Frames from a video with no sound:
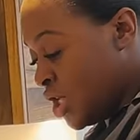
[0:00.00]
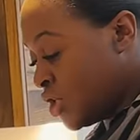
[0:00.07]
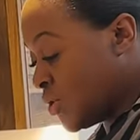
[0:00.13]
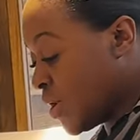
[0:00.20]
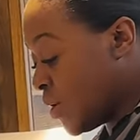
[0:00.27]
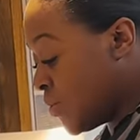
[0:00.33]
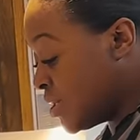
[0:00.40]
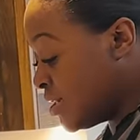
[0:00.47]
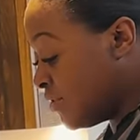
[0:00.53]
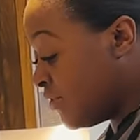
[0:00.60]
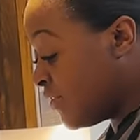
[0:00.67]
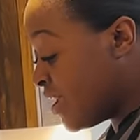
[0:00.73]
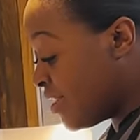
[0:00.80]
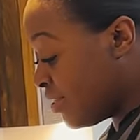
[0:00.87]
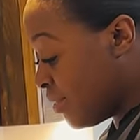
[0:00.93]
So it would
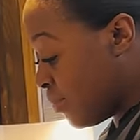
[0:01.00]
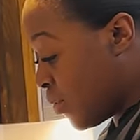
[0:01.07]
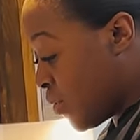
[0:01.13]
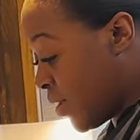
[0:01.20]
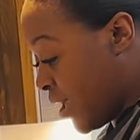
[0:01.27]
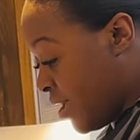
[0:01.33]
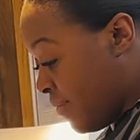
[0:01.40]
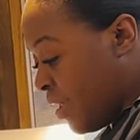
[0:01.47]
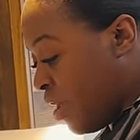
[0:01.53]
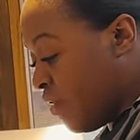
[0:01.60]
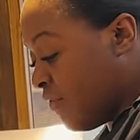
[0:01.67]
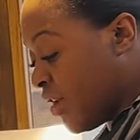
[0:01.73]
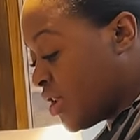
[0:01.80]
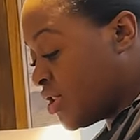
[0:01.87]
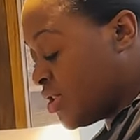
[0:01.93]
defeat the point
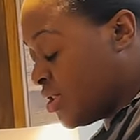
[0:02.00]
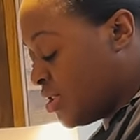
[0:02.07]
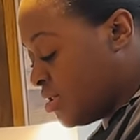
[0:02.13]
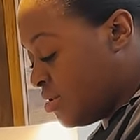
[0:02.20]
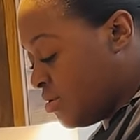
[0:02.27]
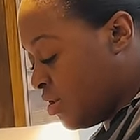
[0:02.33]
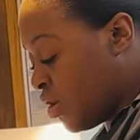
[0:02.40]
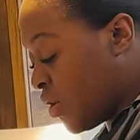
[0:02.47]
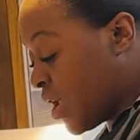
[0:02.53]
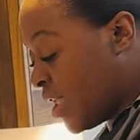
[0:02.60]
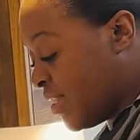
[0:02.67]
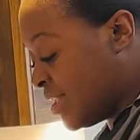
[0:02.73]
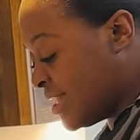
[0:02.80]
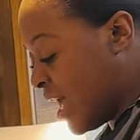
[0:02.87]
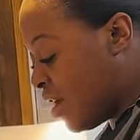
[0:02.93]
of us cooking
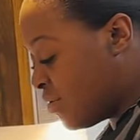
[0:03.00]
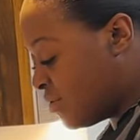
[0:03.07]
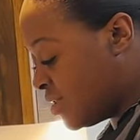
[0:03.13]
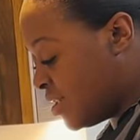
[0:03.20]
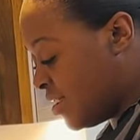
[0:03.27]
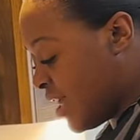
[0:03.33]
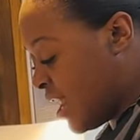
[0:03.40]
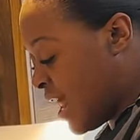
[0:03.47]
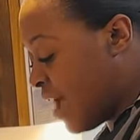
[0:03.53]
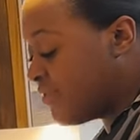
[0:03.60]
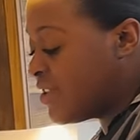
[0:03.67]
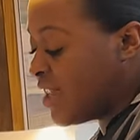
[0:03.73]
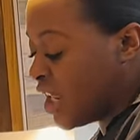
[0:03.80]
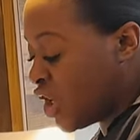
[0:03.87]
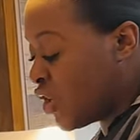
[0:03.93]
this out to then have
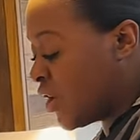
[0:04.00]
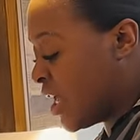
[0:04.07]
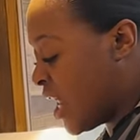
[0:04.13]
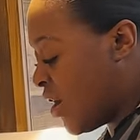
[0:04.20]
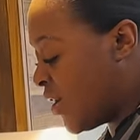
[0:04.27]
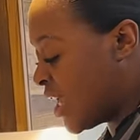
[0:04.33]
to then cook it out